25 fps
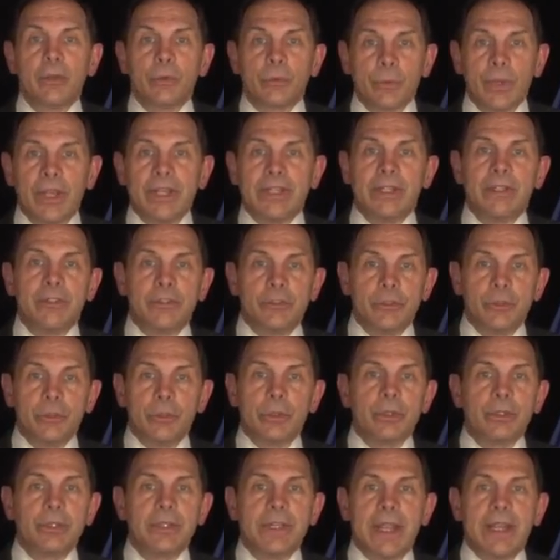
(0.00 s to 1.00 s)
rated
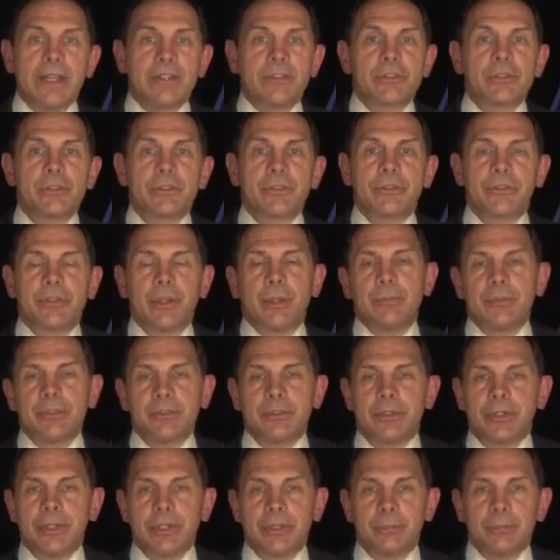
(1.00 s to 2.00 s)
your National
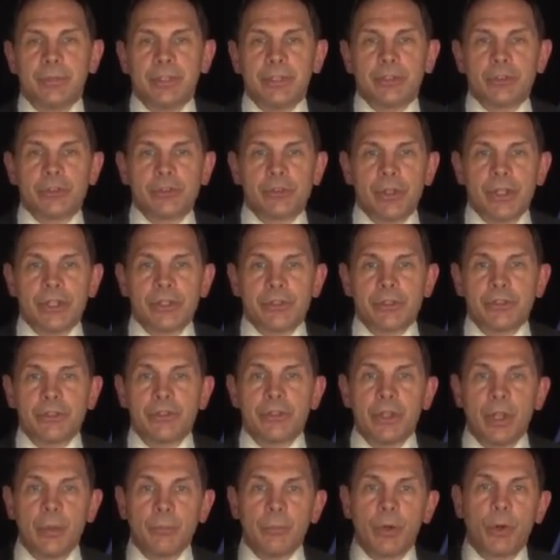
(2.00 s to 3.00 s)
Cemetery
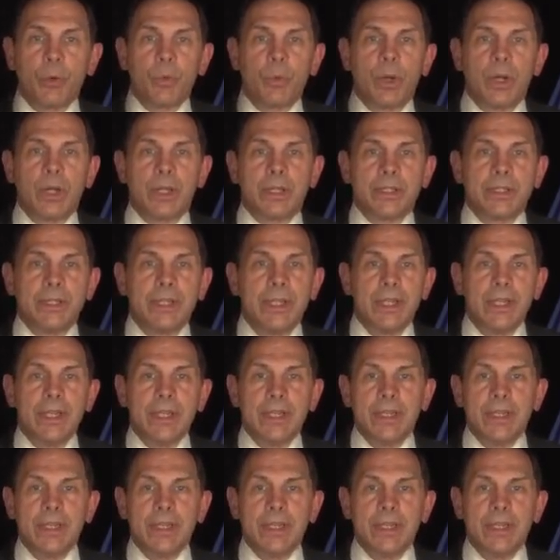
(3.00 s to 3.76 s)
Administration number one